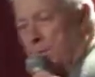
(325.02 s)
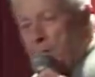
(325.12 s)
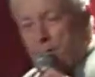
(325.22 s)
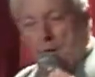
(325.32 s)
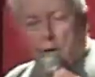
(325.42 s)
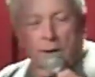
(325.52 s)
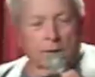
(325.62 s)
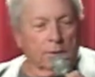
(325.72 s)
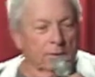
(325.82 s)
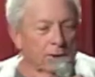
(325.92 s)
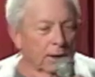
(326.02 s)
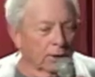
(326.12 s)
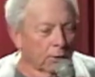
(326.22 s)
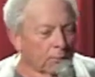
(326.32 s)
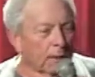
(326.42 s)
my jacket, take
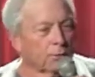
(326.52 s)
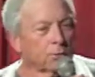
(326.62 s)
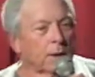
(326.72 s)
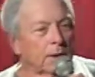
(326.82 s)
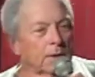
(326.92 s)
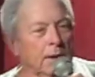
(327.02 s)
off my sweater,